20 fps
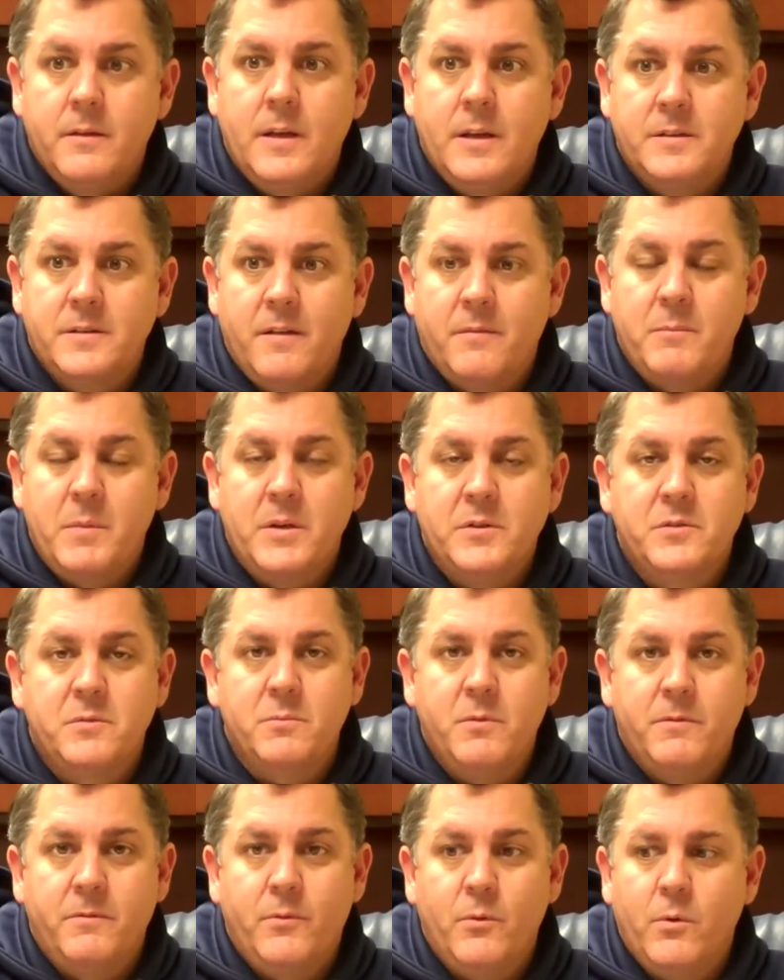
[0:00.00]
as I've
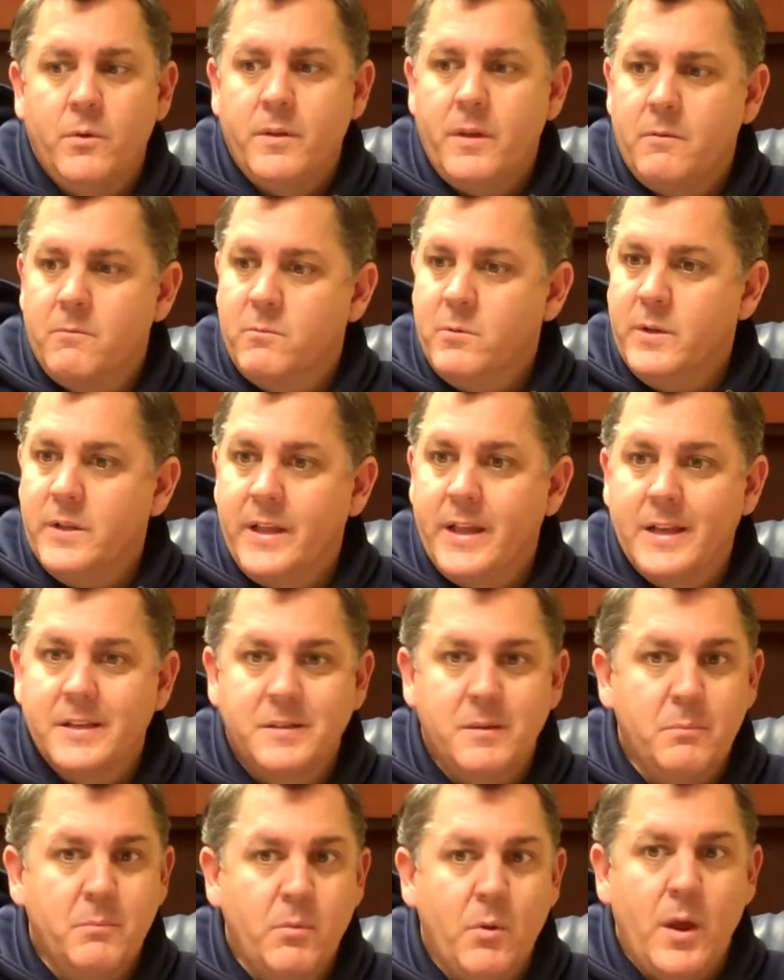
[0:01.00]
mentioned before, that really
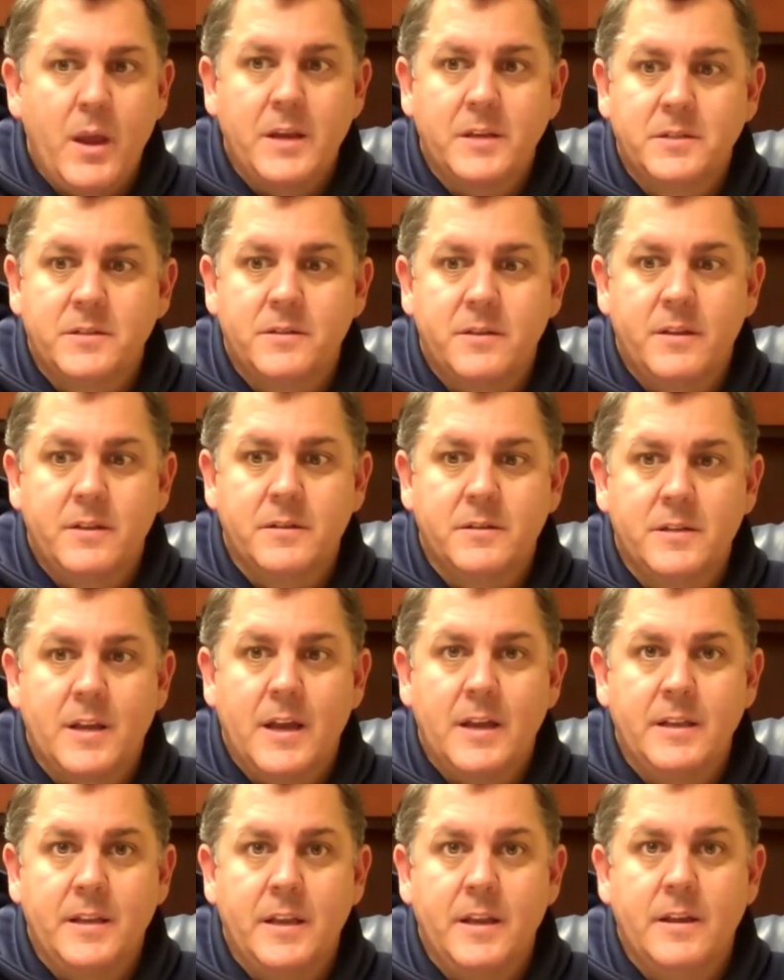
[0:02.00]
has embraced this
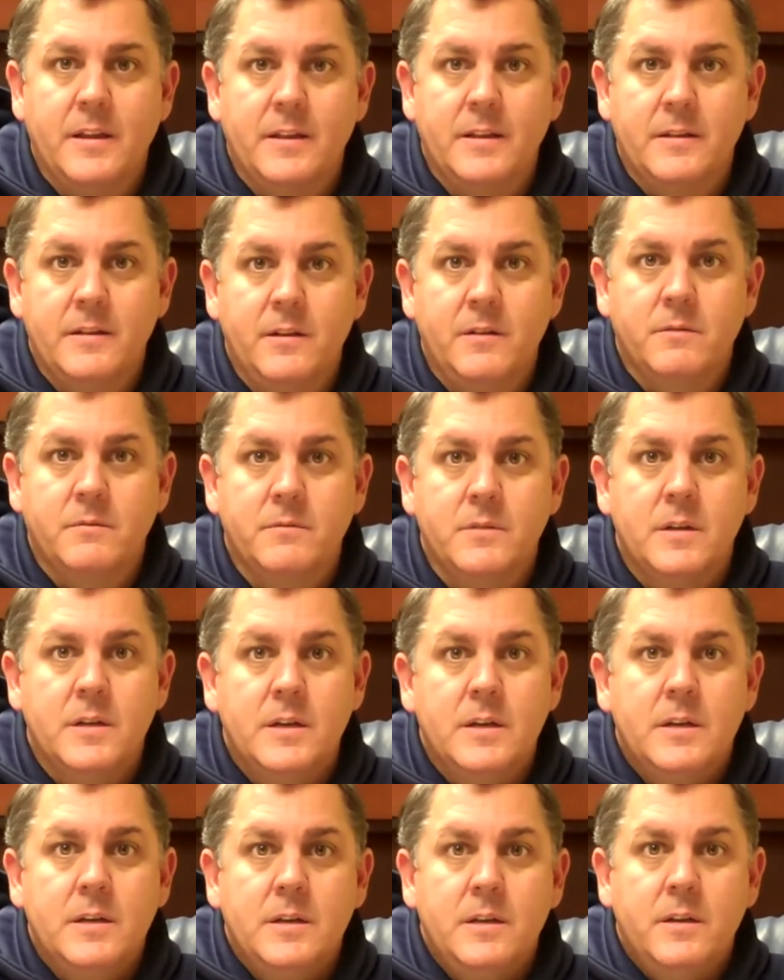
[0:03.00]
idea that you know,
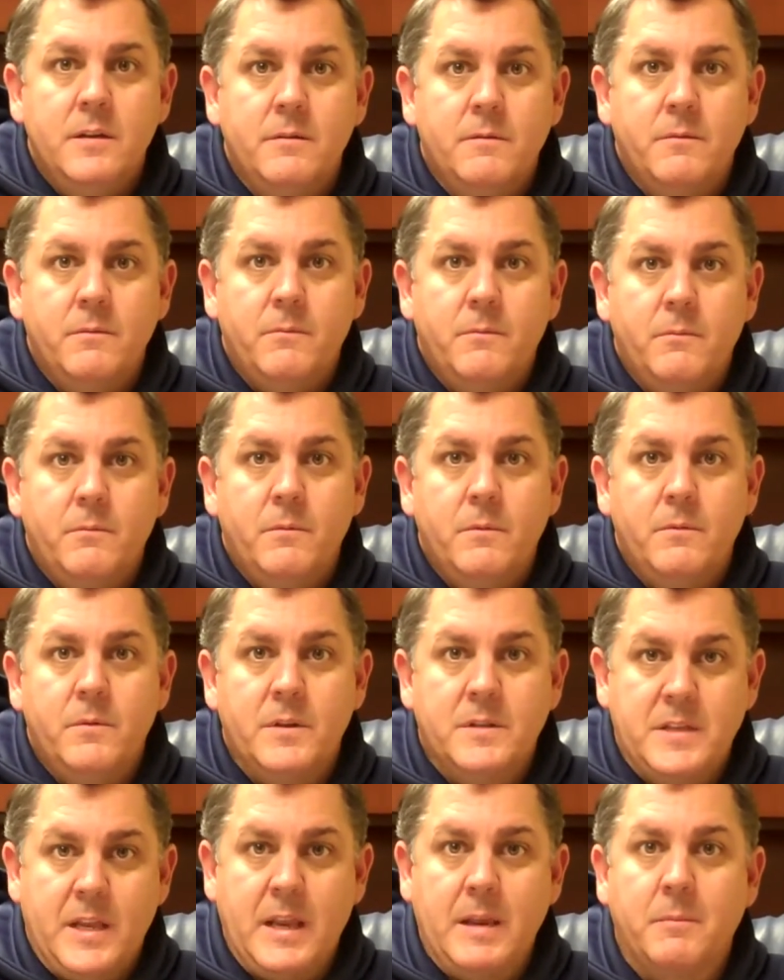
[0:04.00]
you know
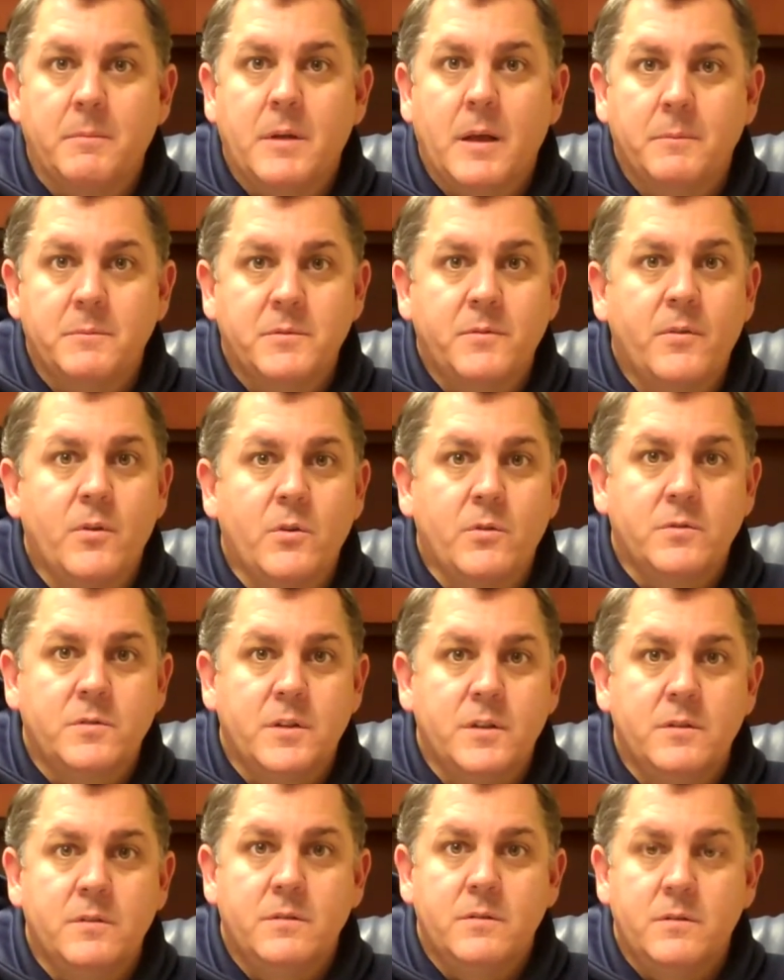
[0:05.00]
the team comes
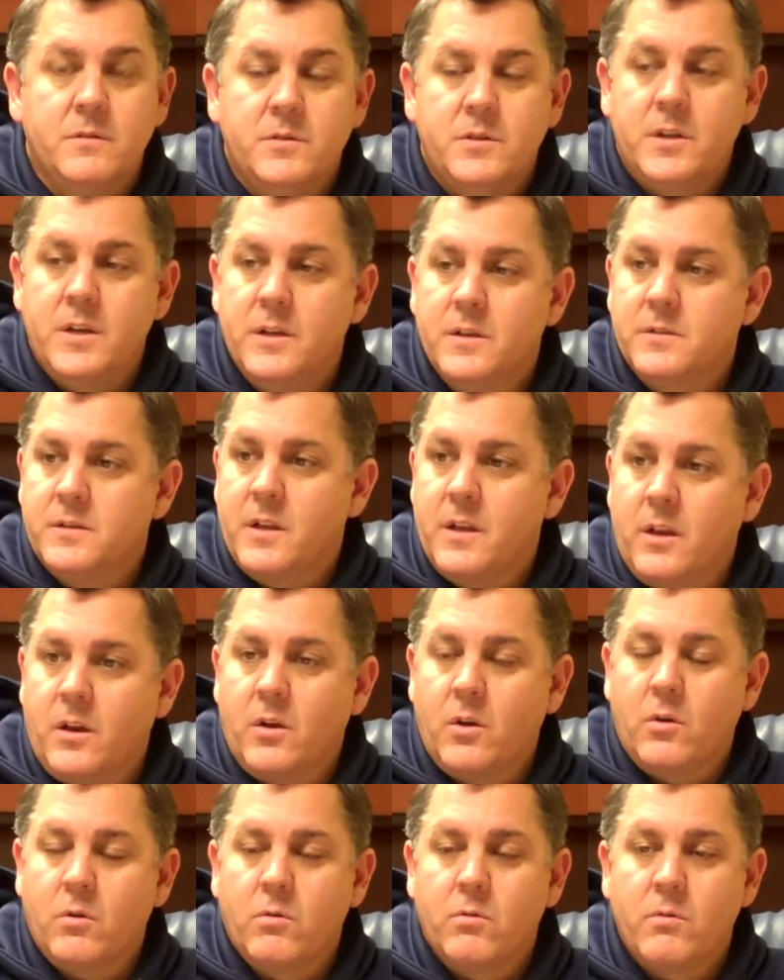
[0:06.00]
first, and she is an
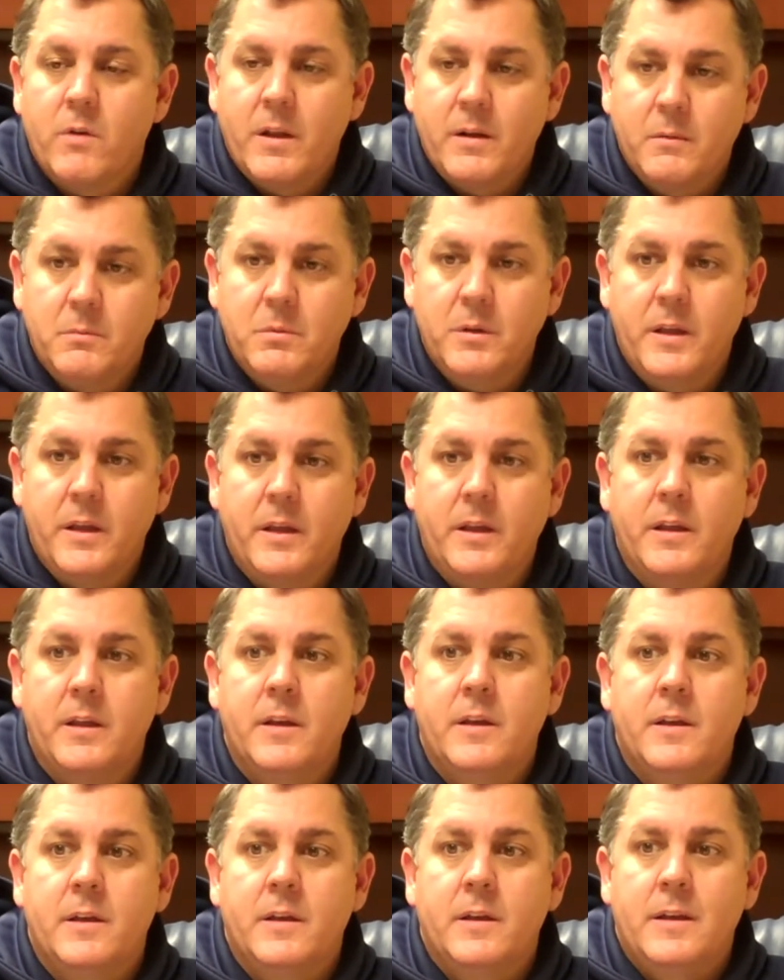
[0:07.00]
incredibly
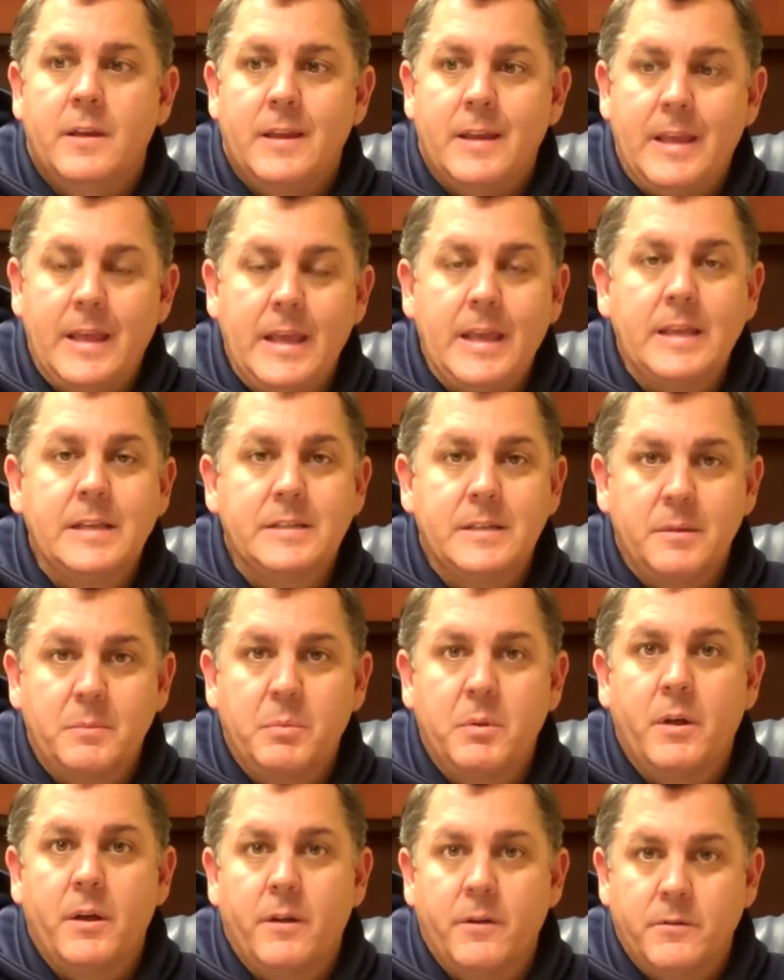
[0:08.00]
easy
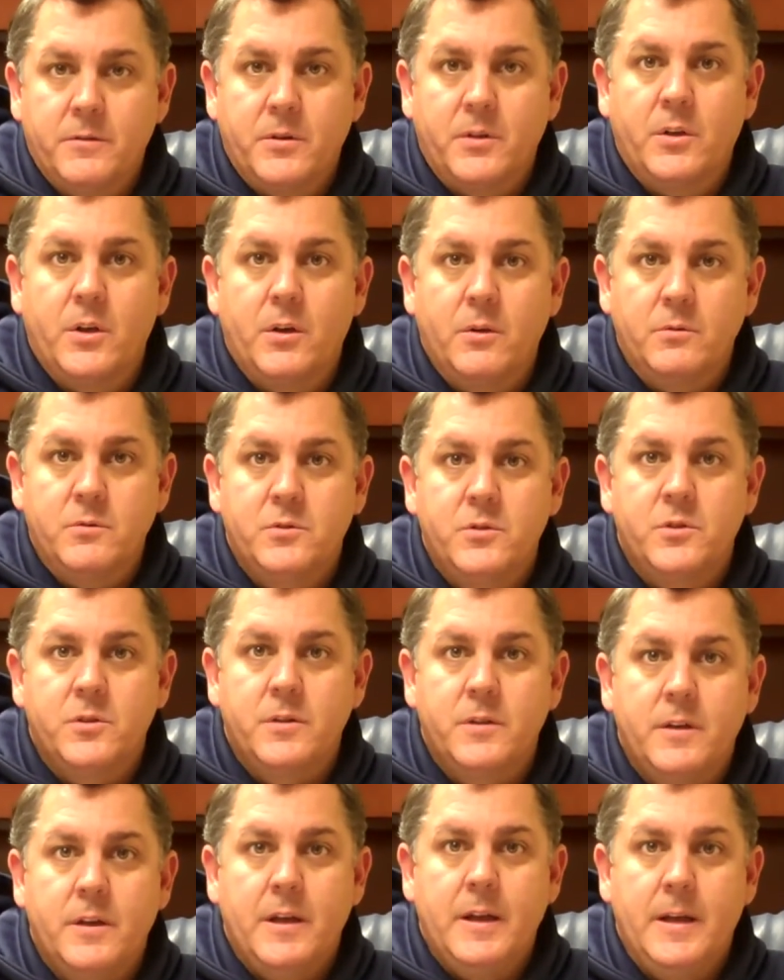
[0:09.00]
player to coach,
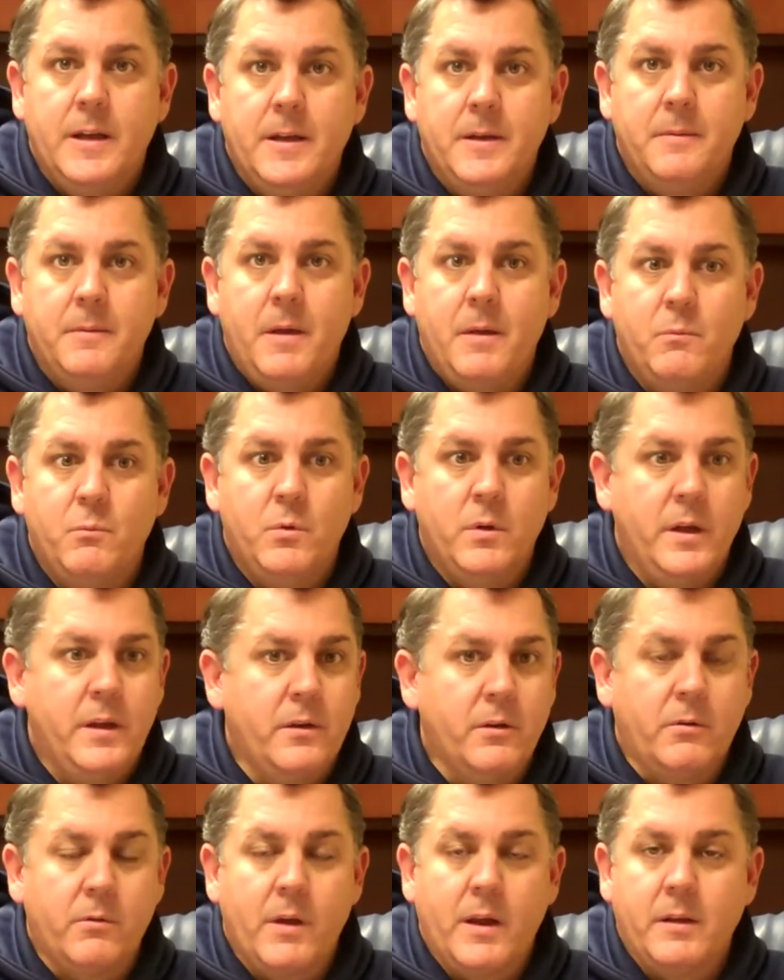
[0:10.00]
uh, and will
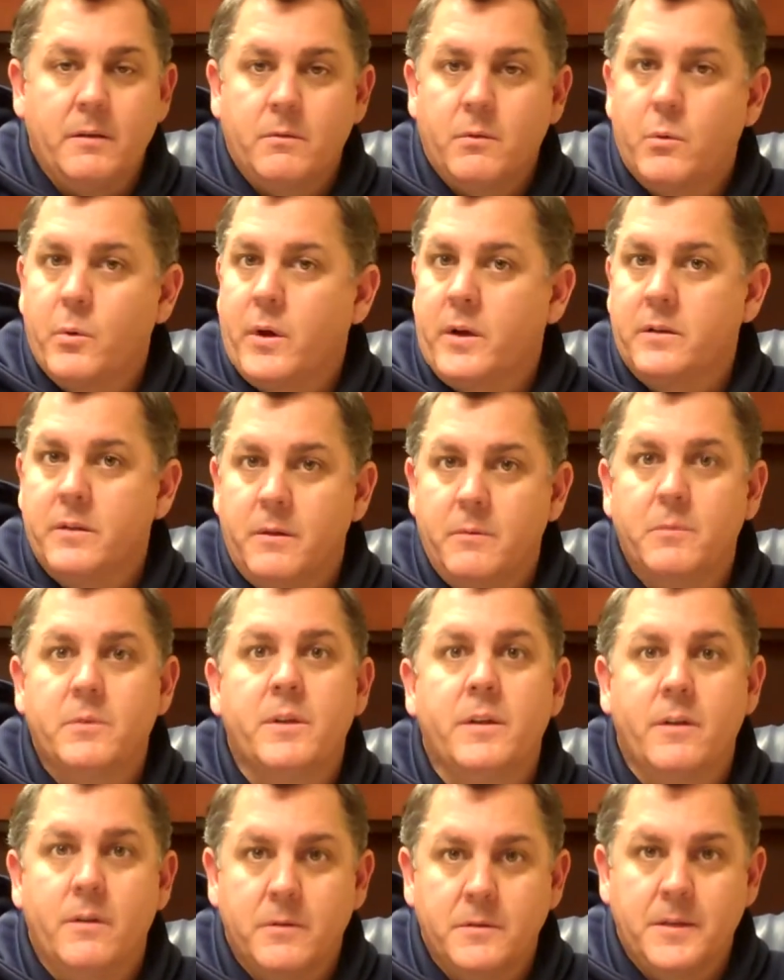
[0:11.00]
integrate quickly
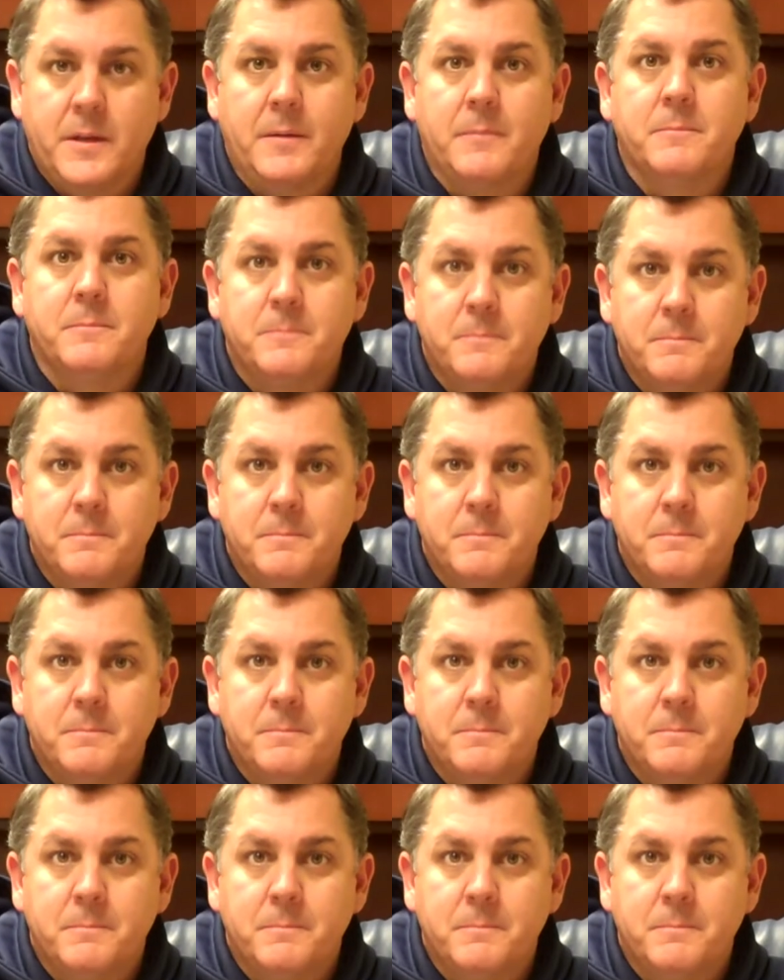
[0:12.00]
within our team.